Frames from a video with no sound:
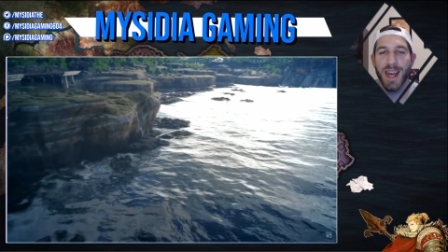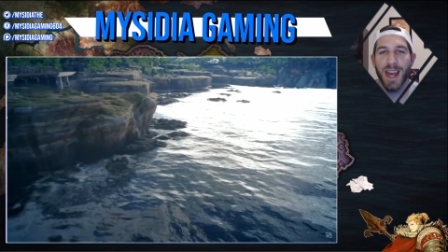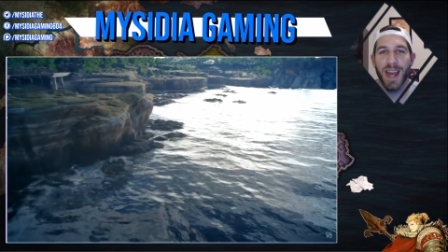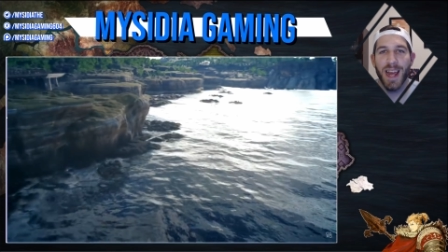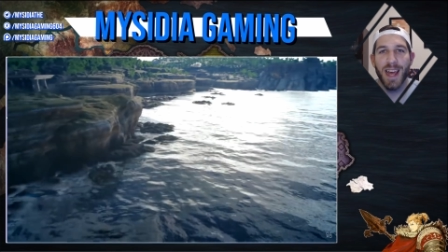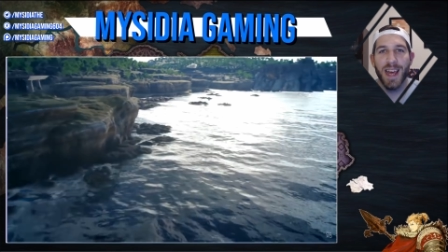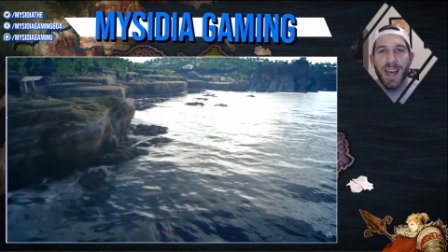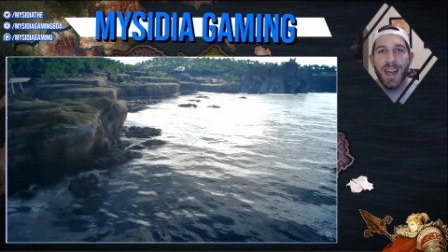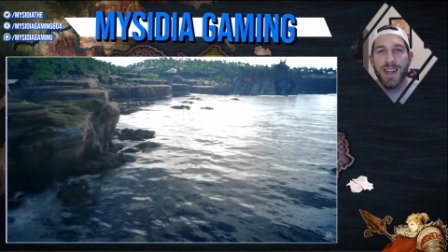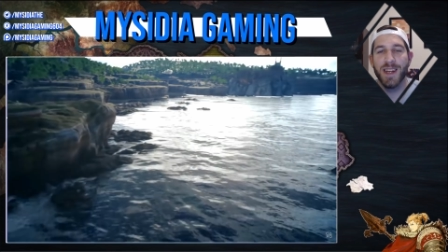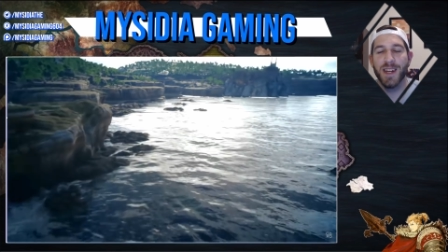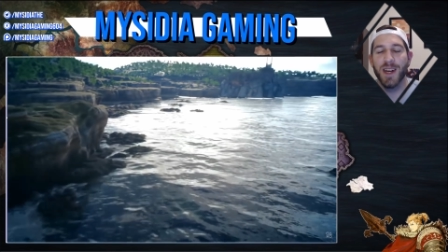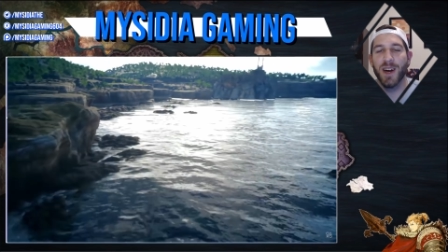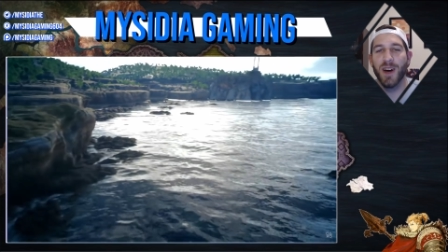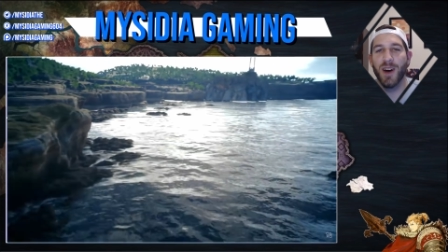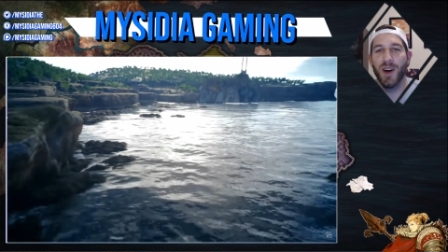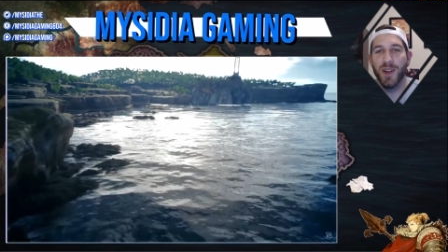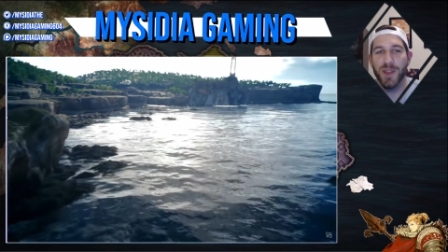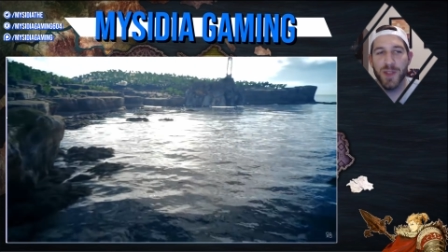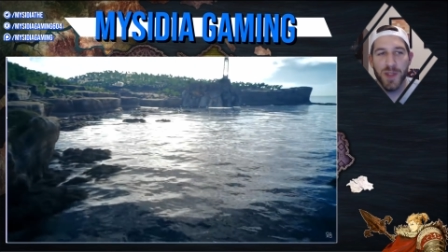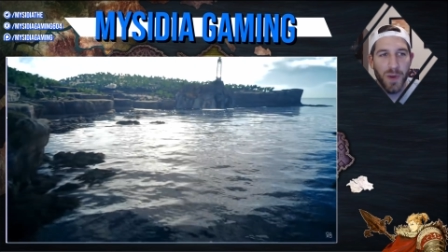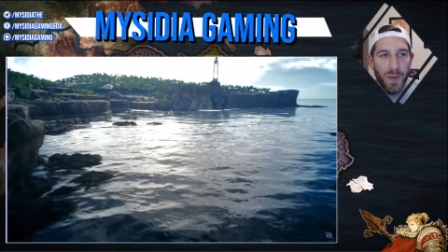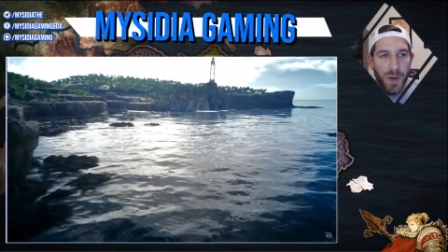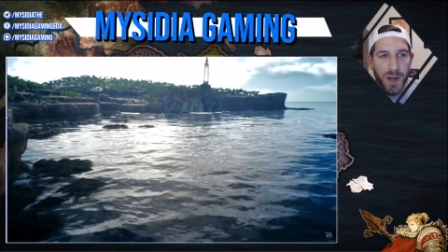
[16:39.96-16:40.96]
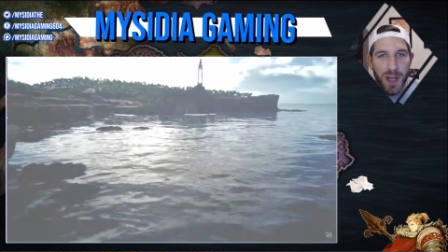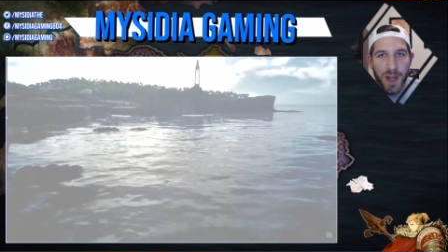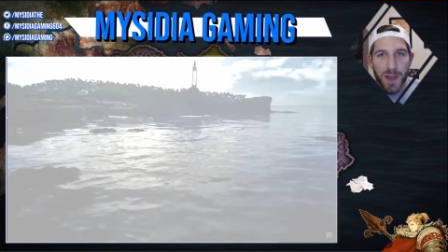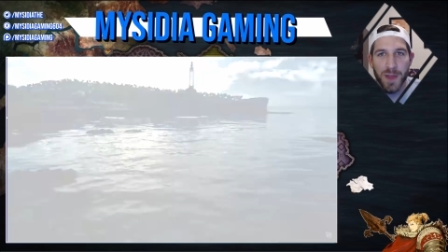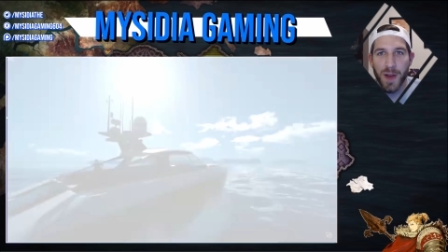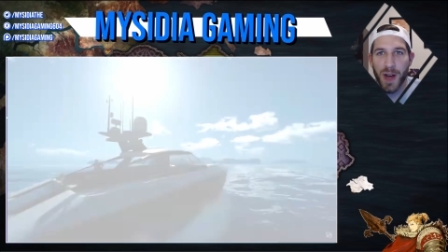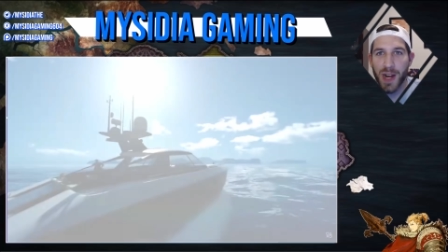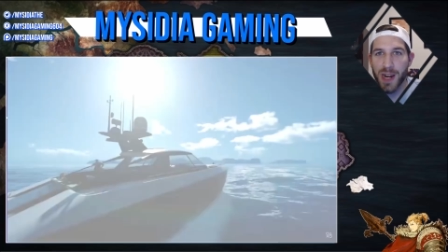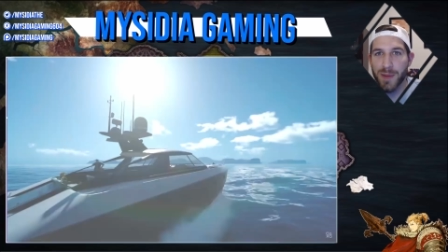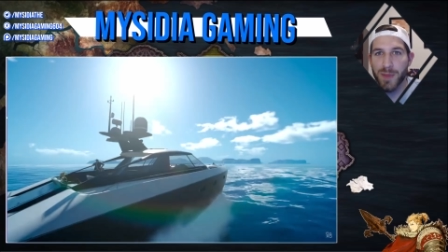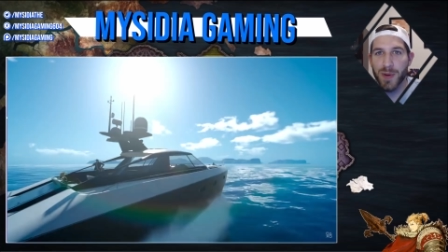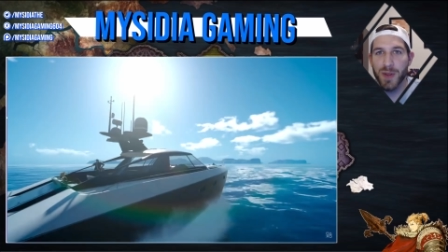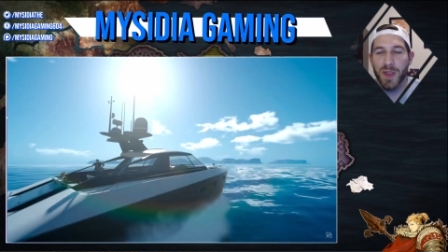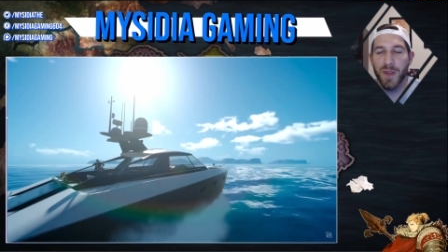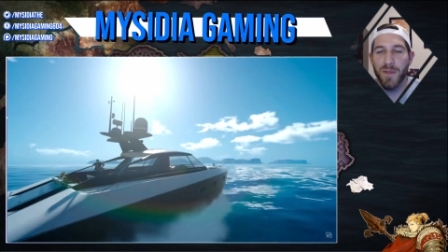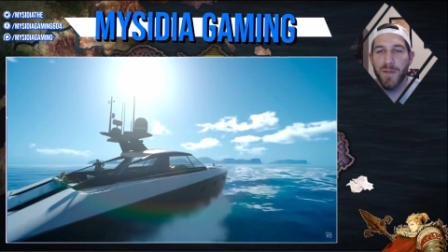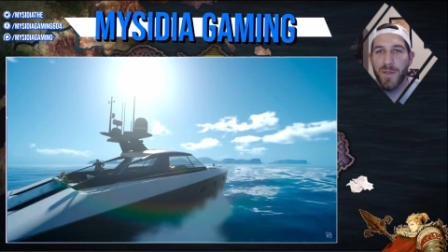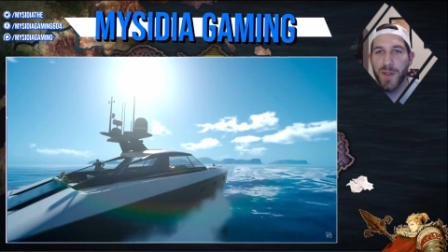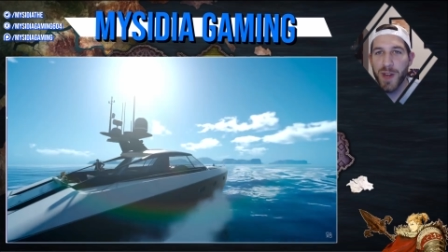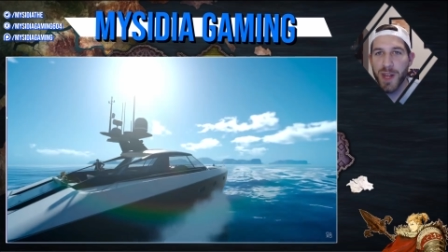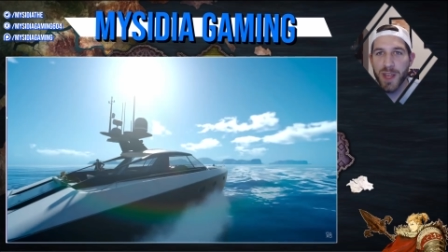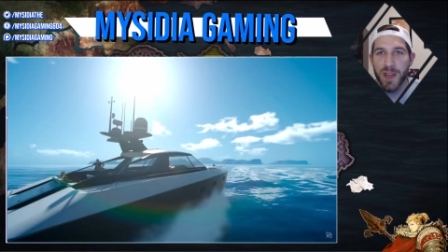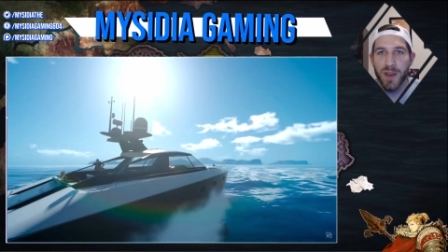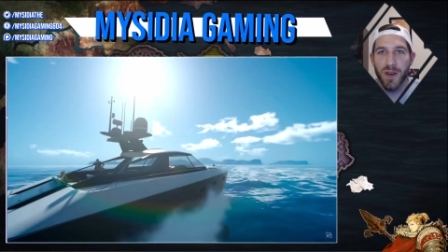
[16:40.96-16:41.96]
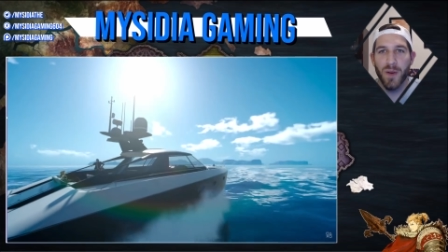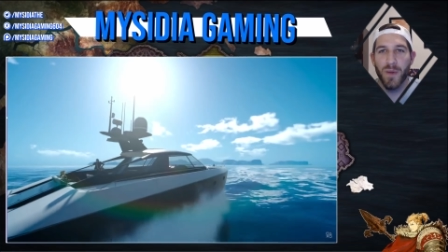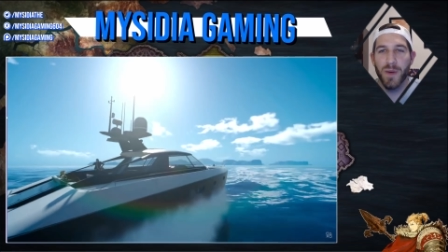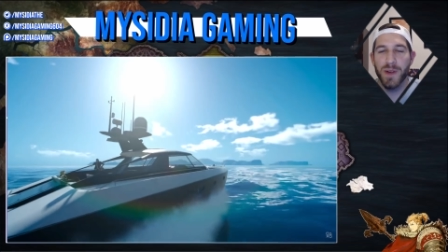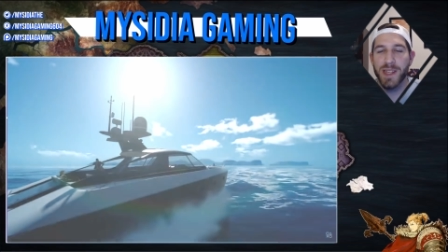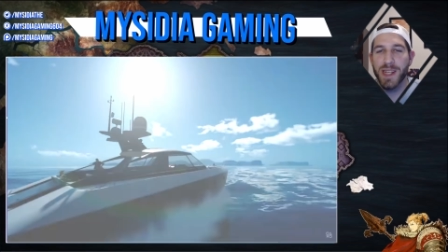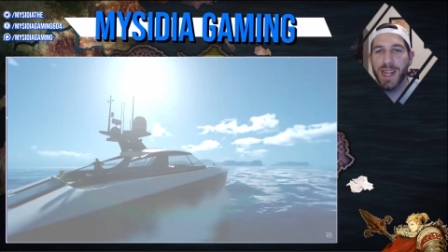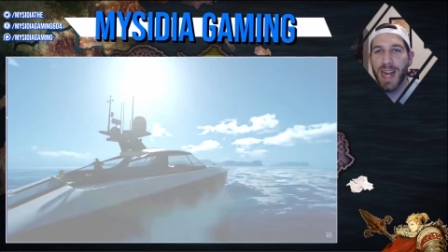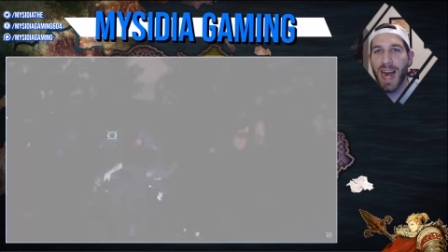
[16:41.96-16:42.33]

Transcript: and also what you thought about the video. Was it